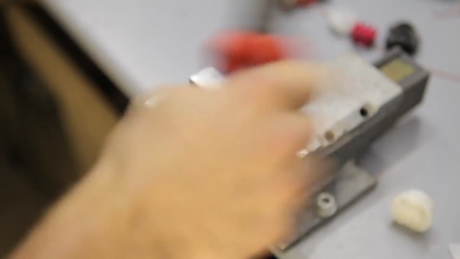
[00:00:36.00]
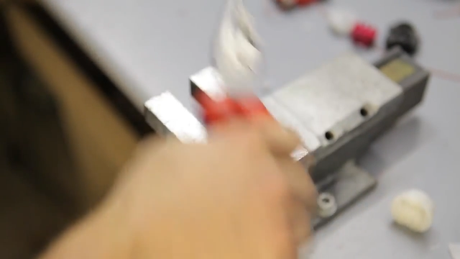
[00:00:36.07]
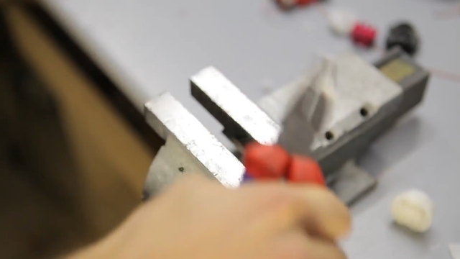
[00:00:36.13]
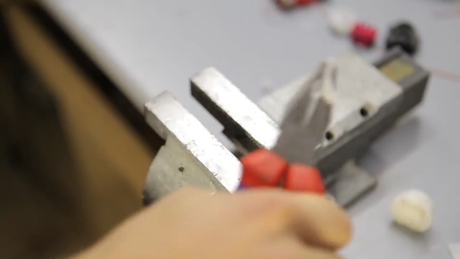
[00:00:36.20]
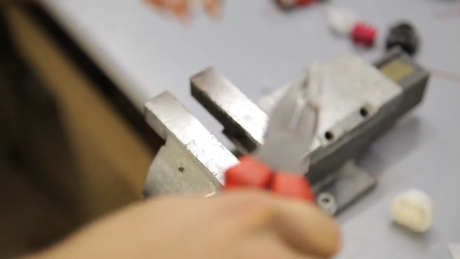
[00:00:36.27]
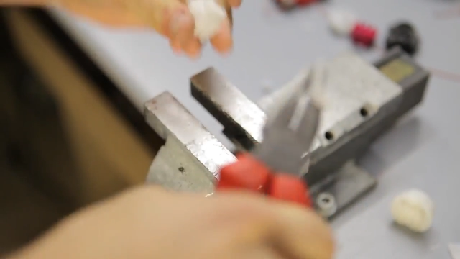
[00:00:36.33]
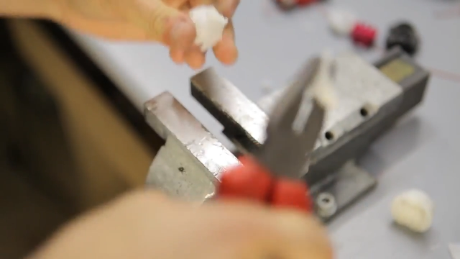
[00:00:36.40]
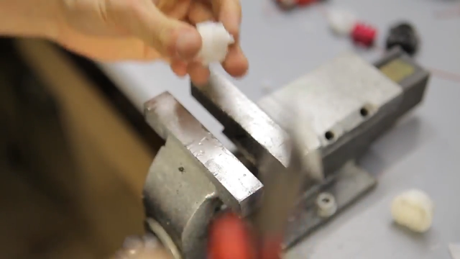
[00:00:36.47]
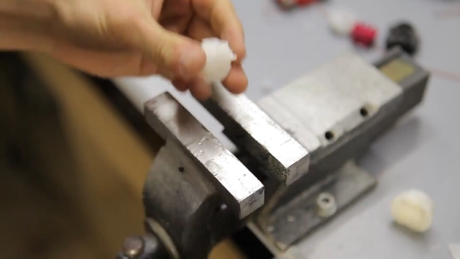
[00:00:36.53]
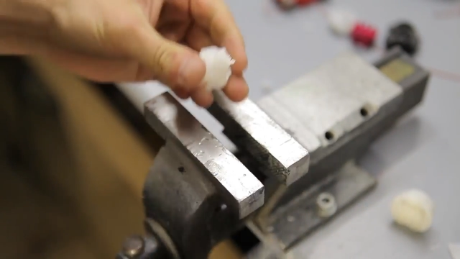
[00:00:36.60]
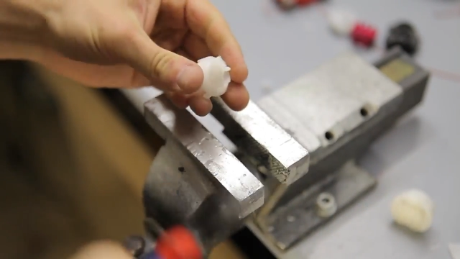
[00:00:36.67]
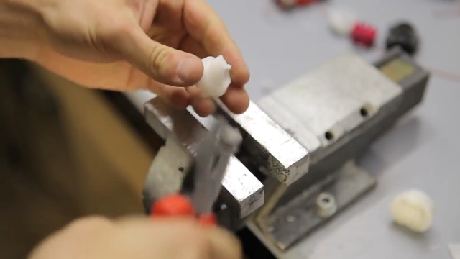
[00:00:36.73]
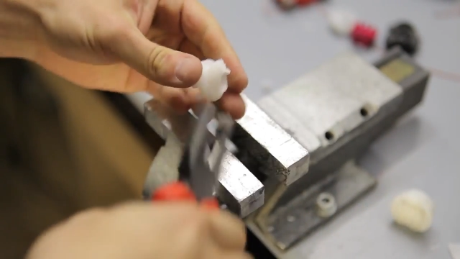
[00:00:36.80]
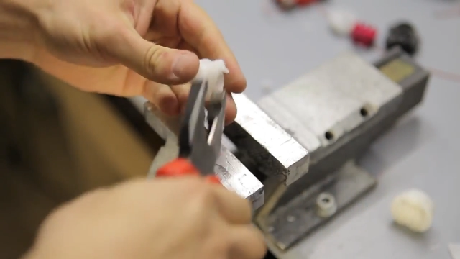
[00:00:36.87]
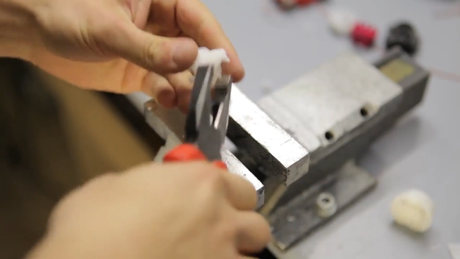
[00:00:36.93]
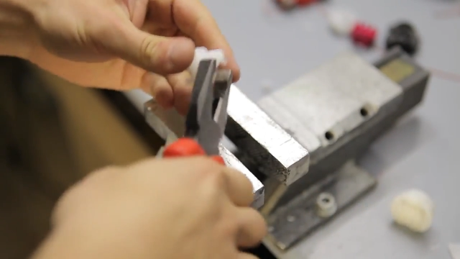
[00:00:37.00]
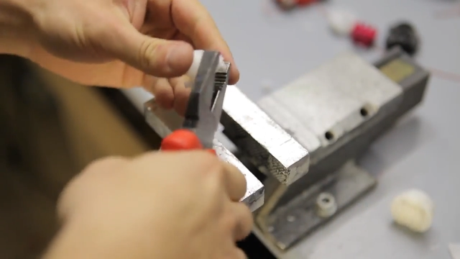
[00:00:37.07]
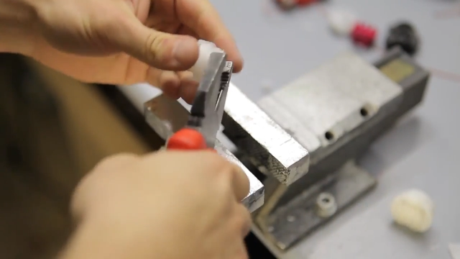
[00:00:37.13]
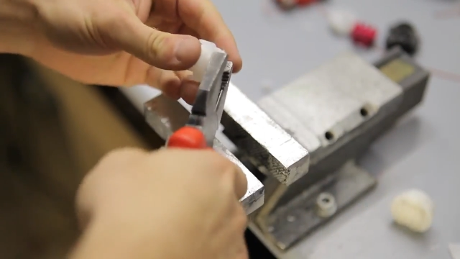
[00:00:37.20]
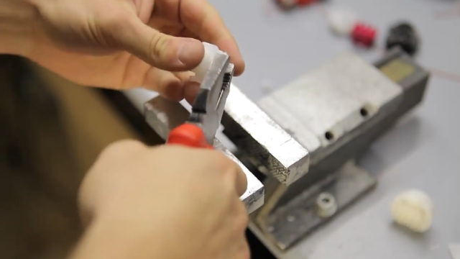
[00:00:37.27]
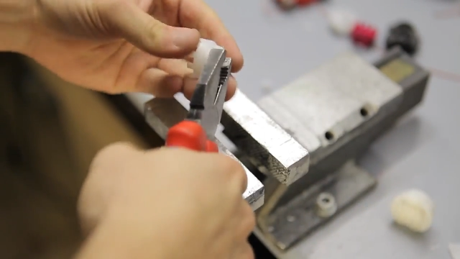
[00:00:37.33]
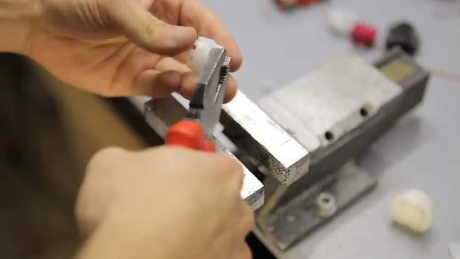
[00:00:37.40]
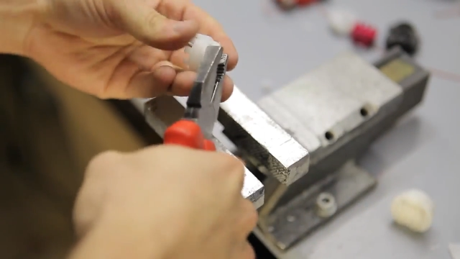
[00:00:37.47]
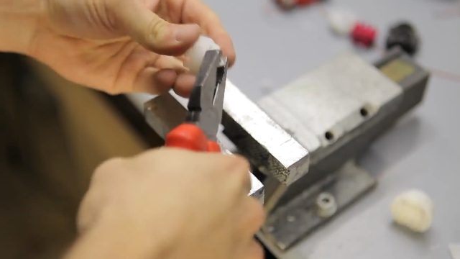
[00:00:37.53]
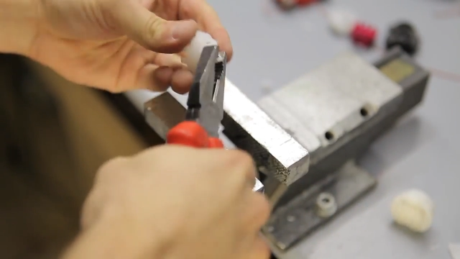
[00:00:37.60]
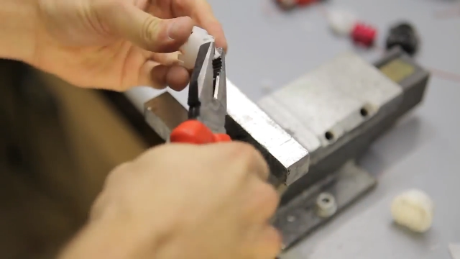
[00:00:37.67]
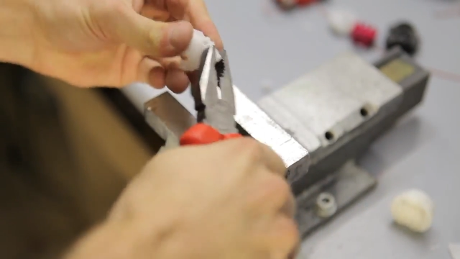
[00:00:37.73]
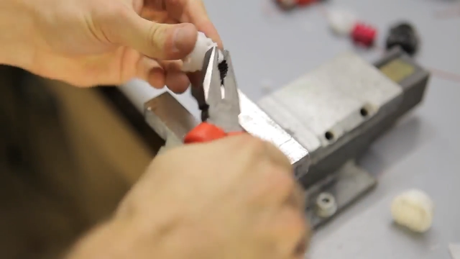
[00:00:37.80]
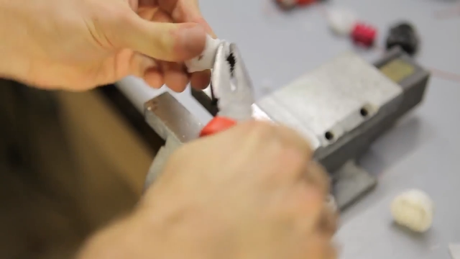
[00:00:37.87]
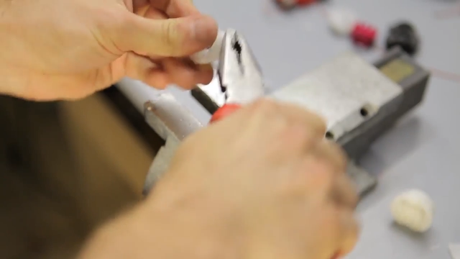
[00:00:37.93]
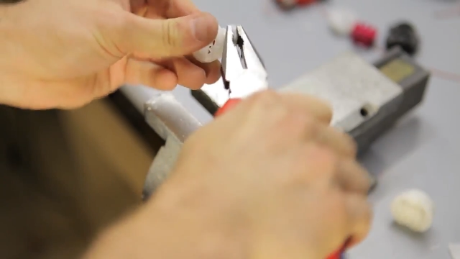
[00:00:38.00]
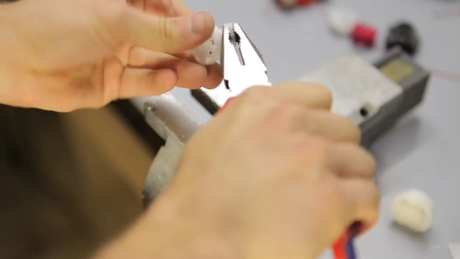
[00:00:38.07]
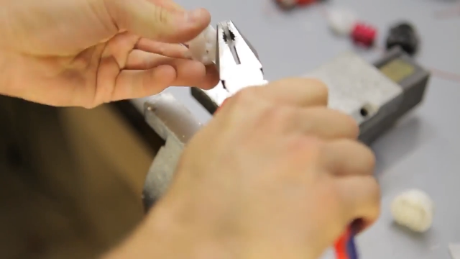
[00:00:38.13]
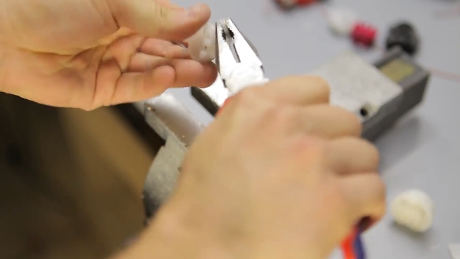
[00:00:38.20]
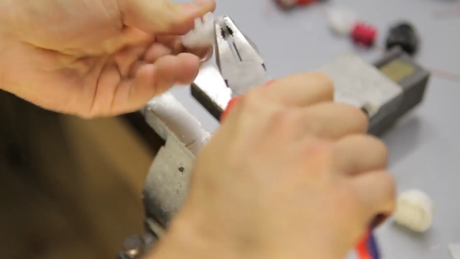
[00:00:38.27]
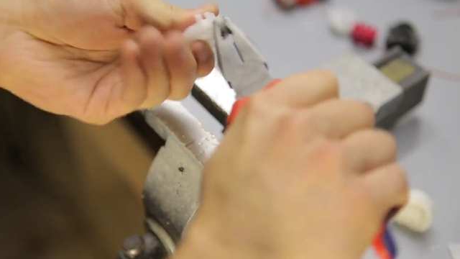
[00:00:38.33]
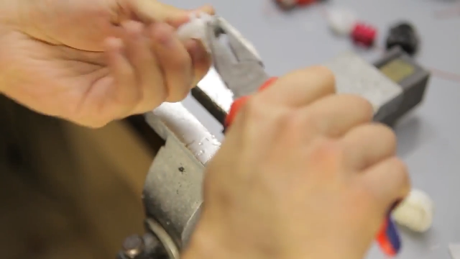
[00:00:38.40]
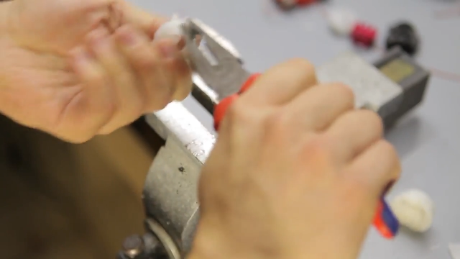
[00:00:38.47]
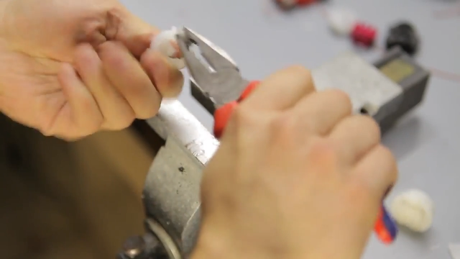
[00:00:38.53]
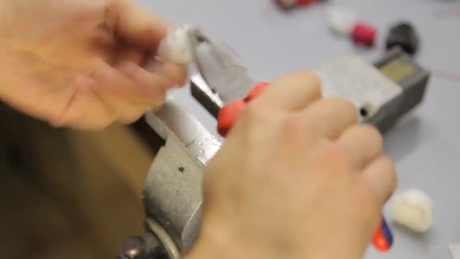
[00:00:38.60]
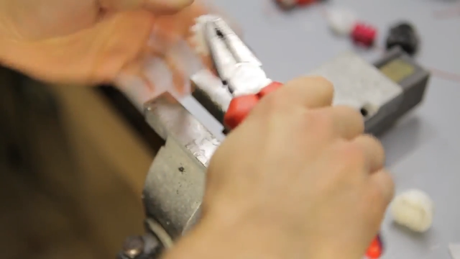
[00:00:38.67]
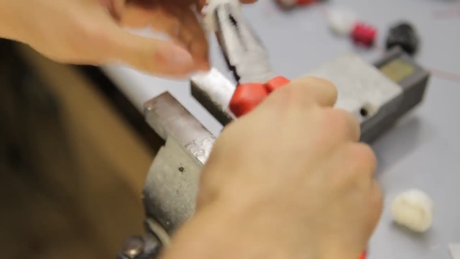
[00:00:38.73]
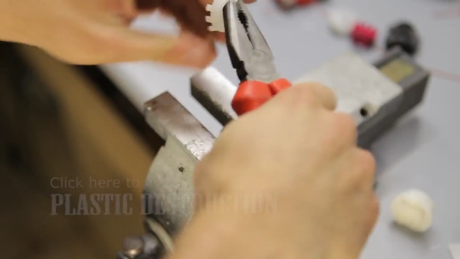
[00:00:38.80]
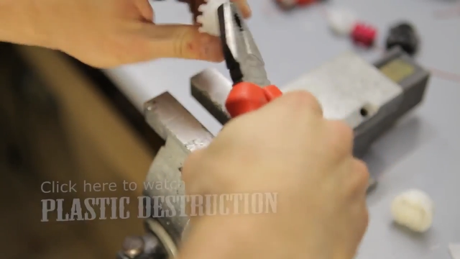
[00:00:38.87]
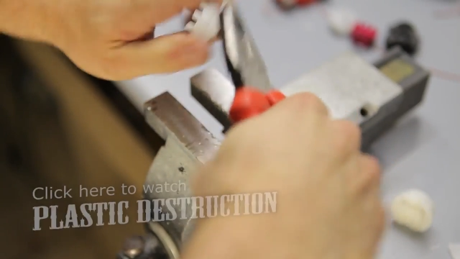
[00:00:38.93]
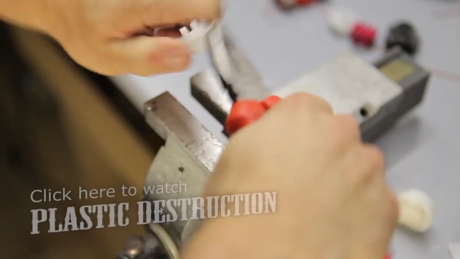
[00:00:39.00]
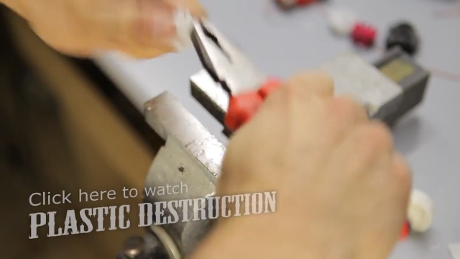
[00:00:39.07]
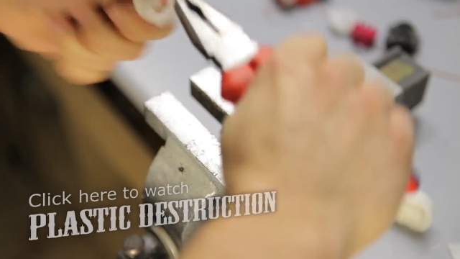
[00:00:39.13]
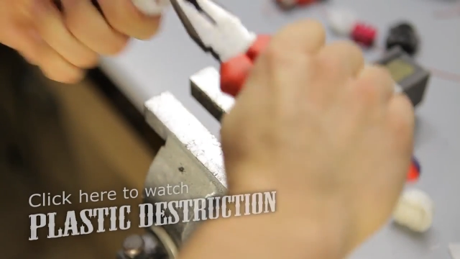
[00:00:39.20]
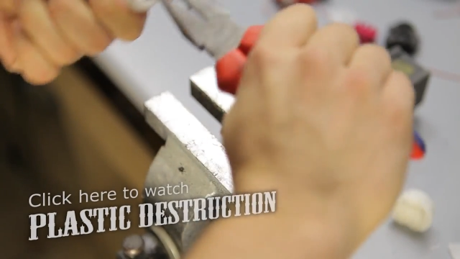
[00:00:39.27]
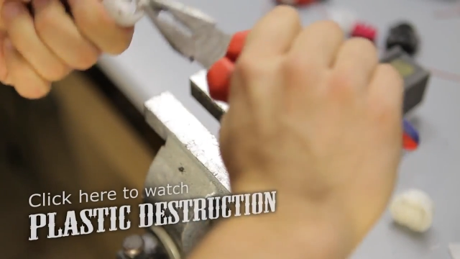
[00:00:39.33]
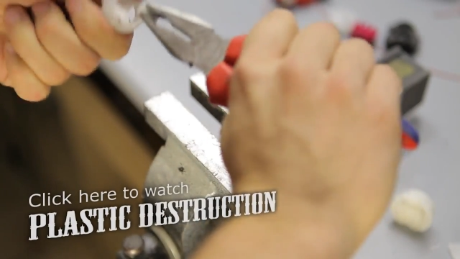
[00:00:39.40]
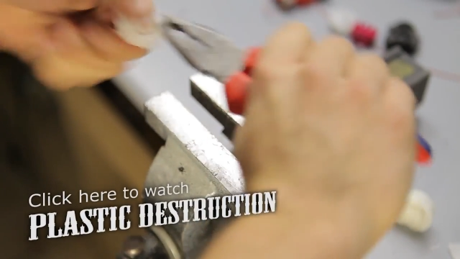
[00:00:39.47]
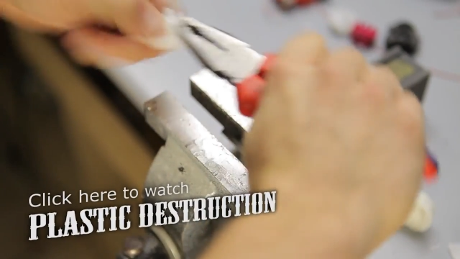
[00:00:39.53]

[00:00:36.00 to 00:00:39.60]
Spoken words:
[unreadable: no face in view]